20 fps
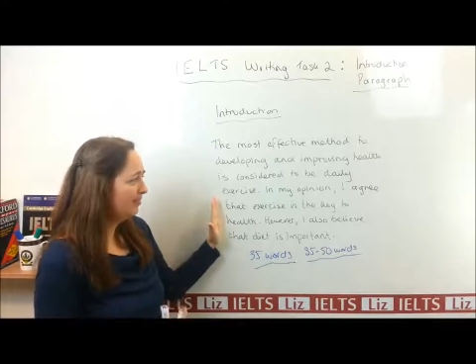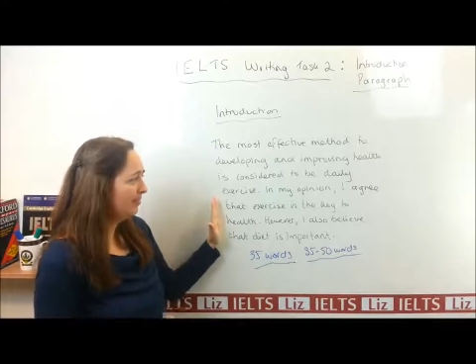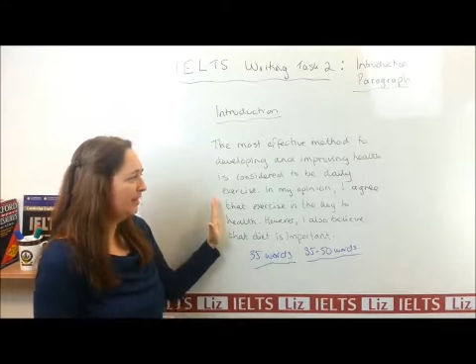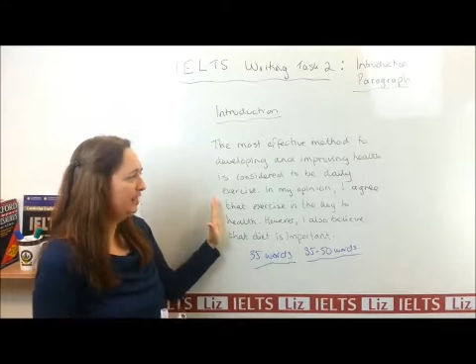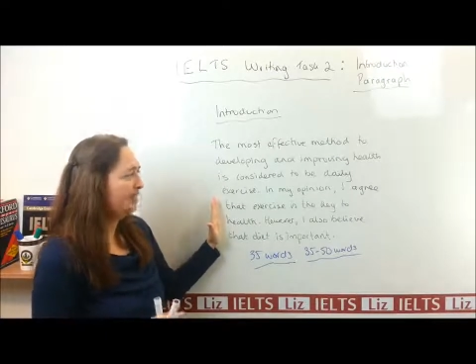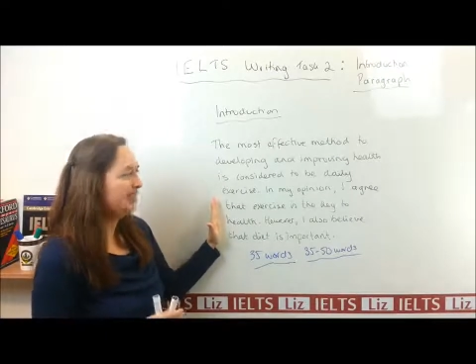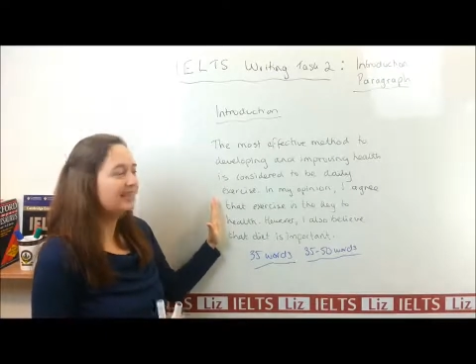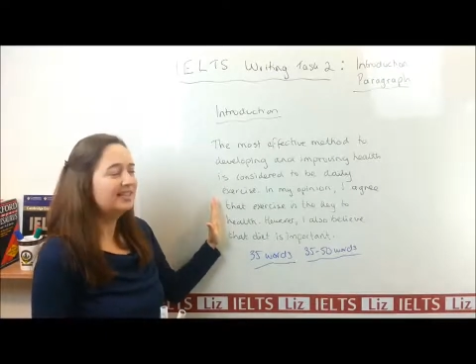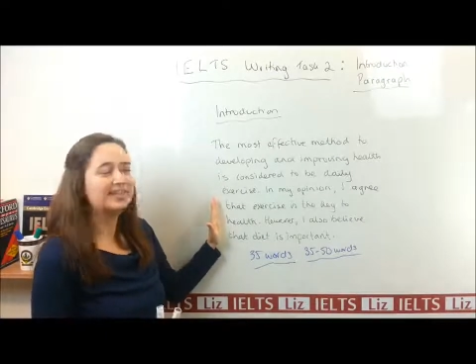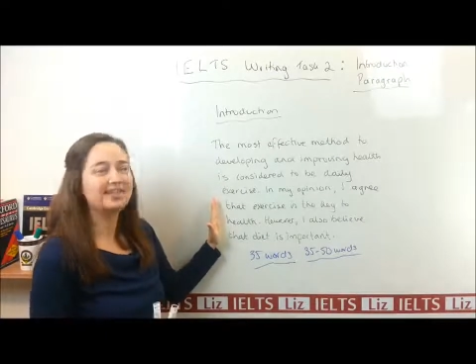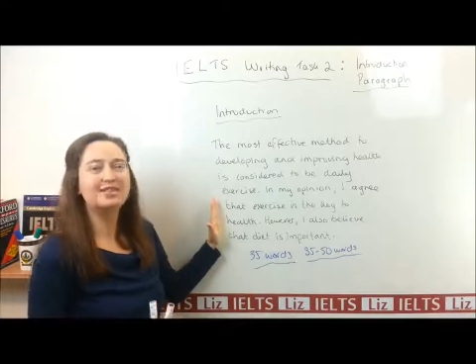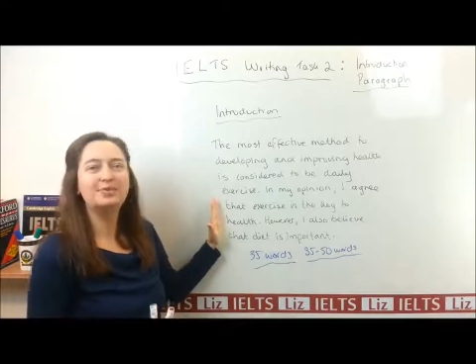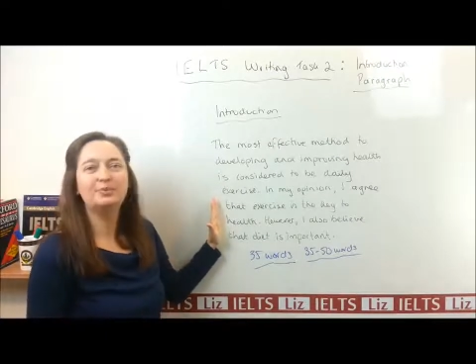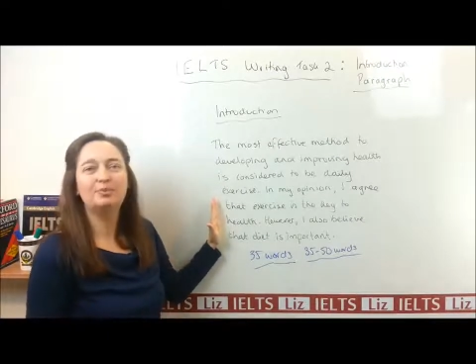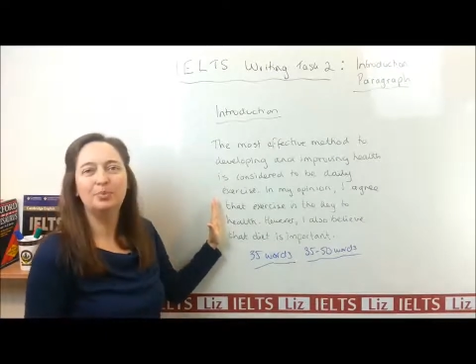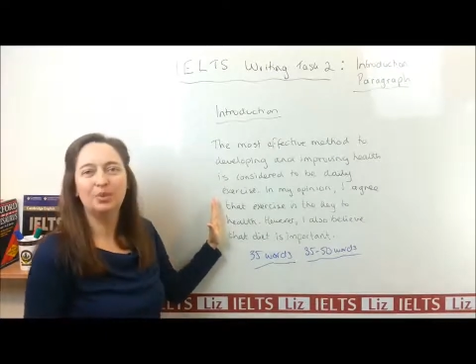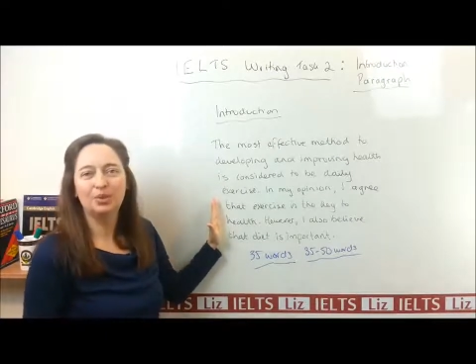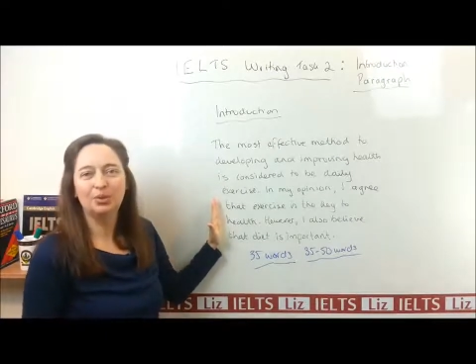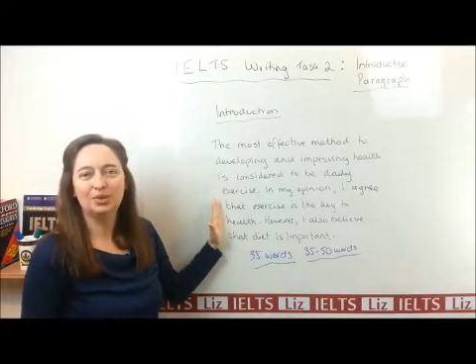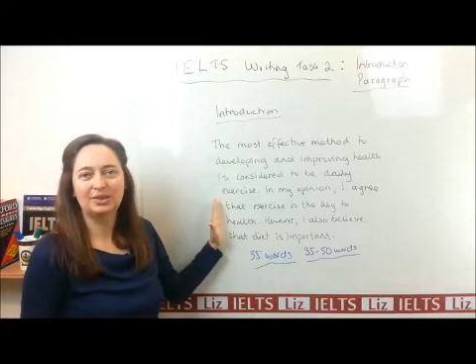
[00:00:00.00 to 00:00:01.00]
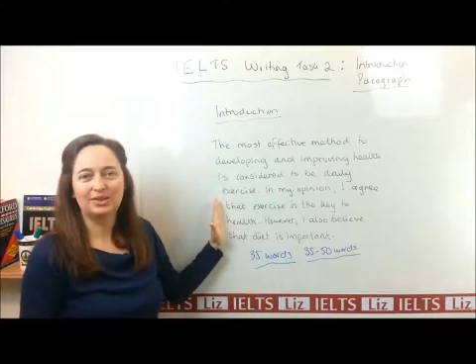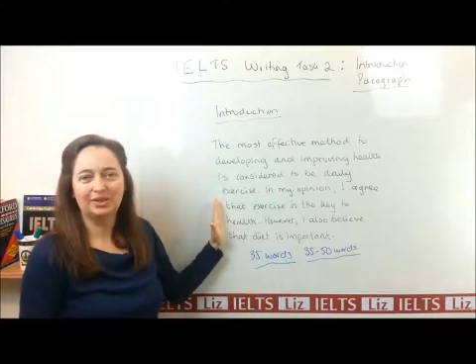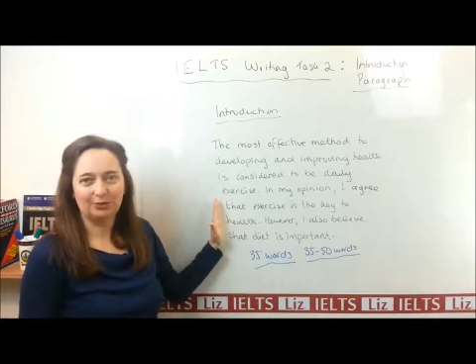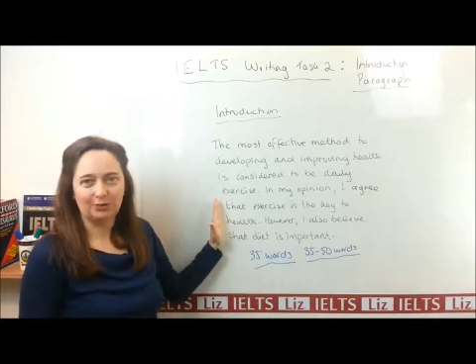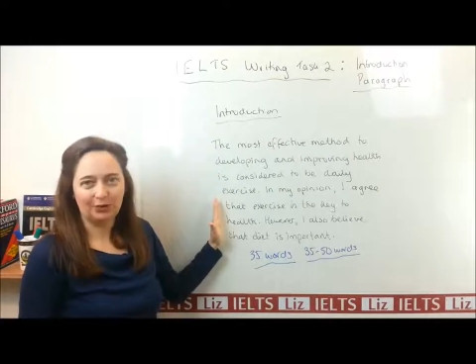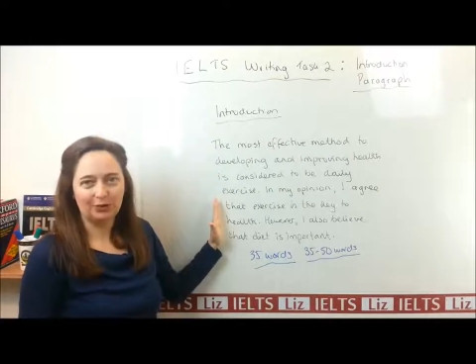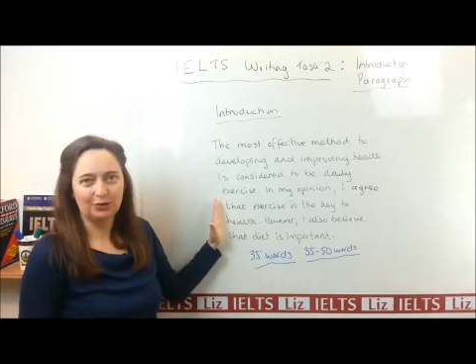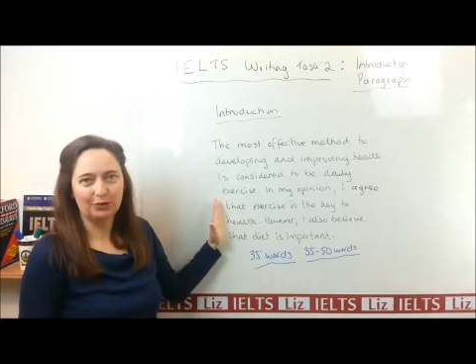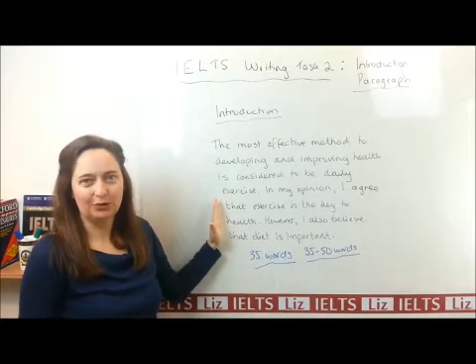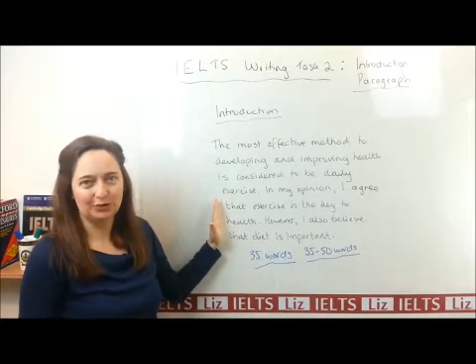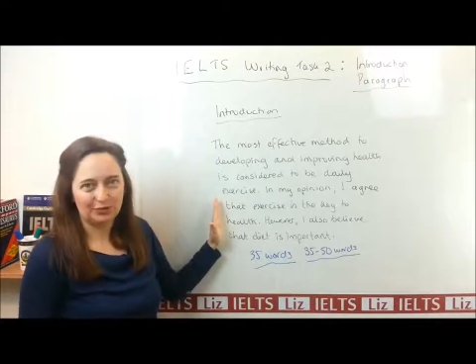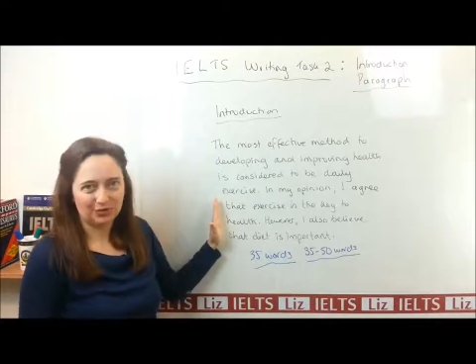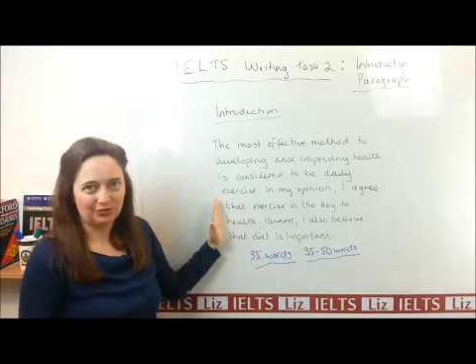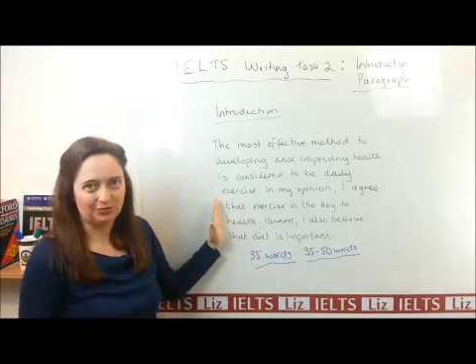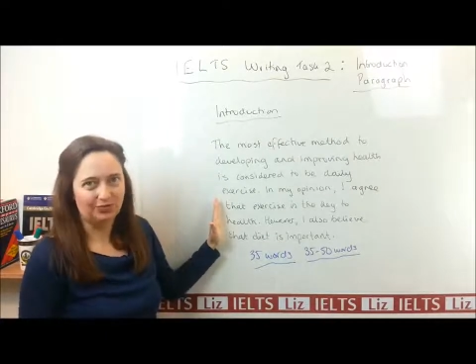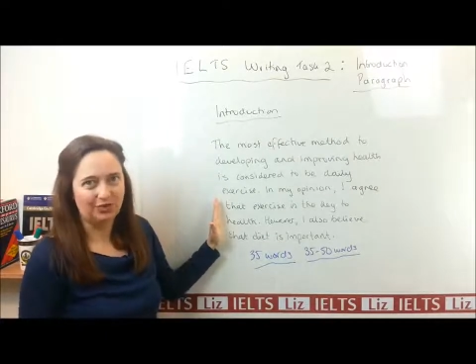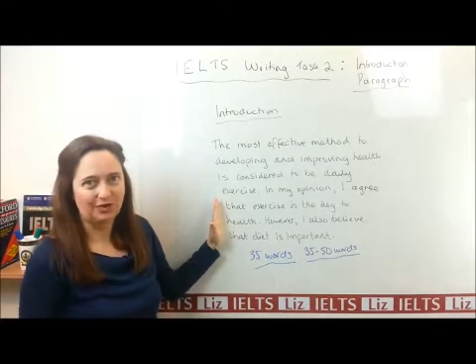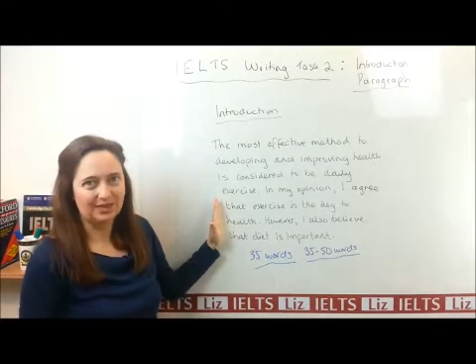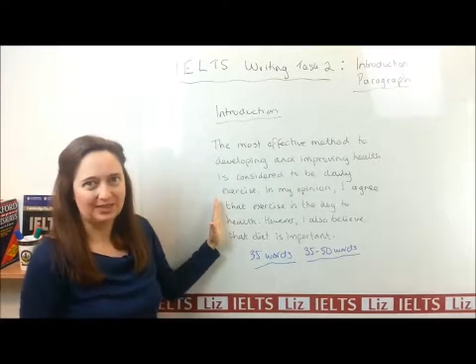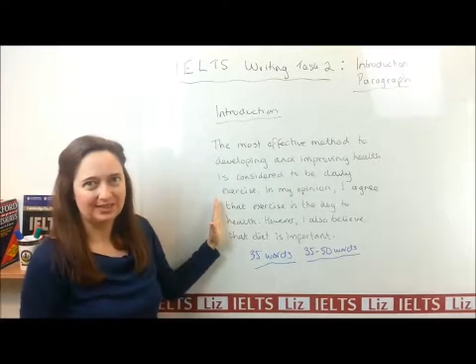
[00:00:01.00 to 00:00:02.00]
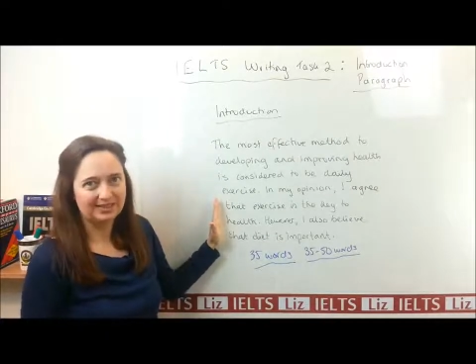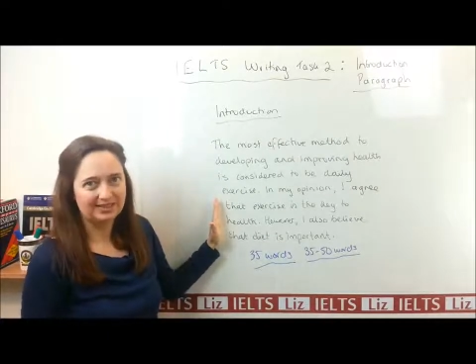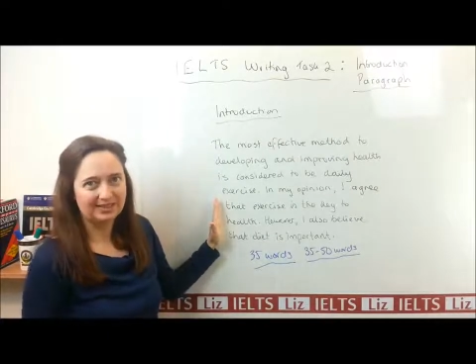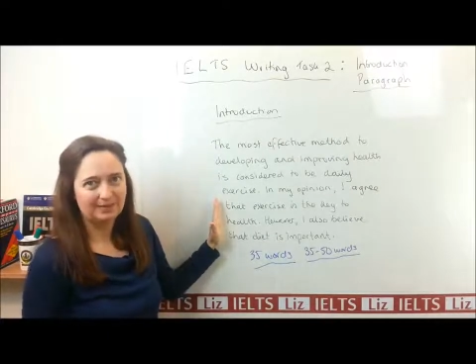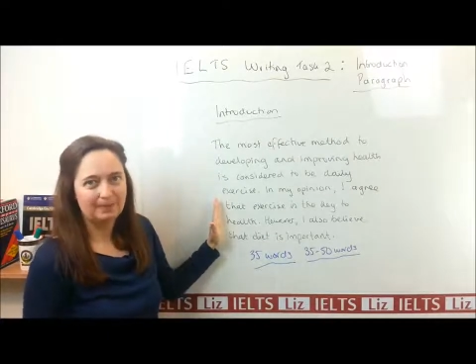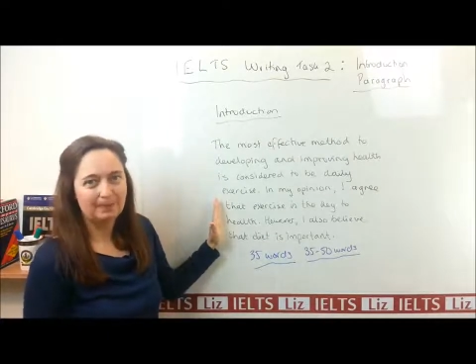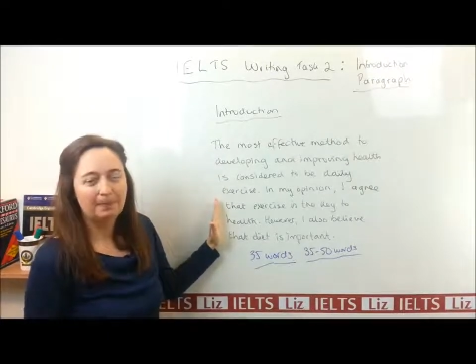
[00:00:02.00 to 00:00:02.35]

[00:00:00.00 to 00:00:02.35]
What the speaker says: This is more difficult to write